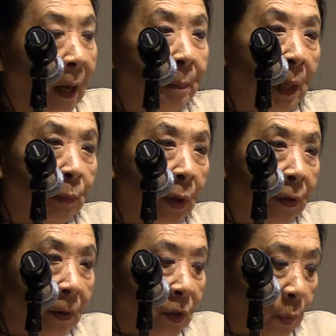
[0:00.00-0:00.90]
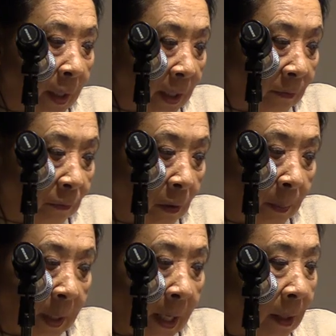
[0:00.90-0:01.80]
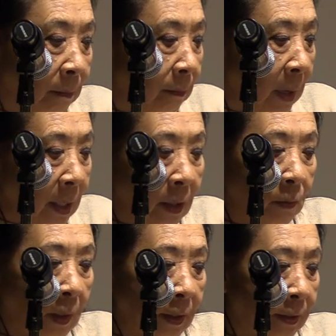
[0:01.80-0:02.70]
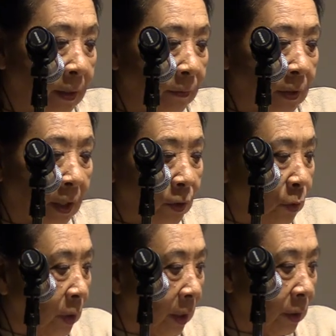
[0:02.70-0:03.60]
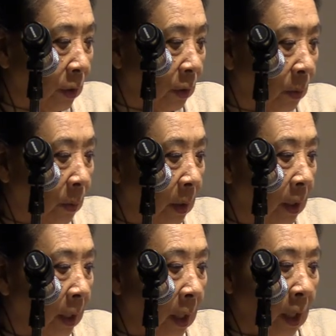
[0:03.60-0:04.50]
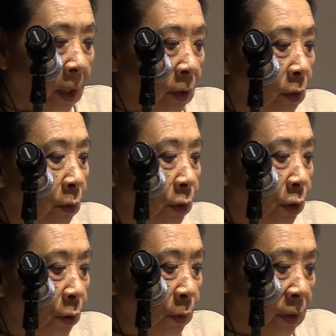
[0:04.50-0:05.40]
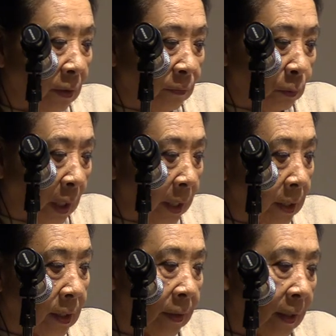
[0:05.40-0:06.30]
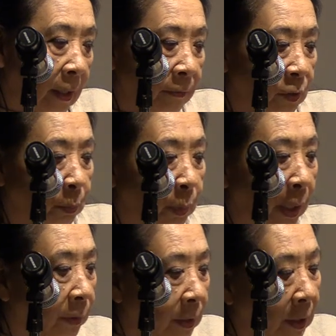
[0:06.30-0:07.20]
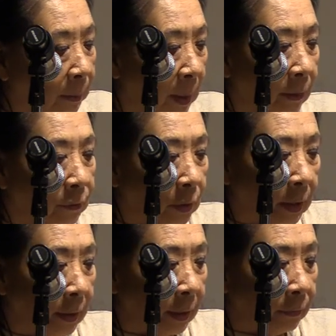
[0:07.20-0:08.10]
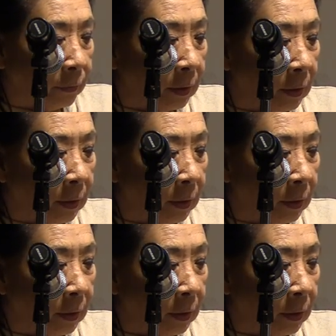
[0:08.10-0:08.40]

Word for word: My brother is waiting for me and many relatives I do not know. New shoots of rice that have sprouted up after I left.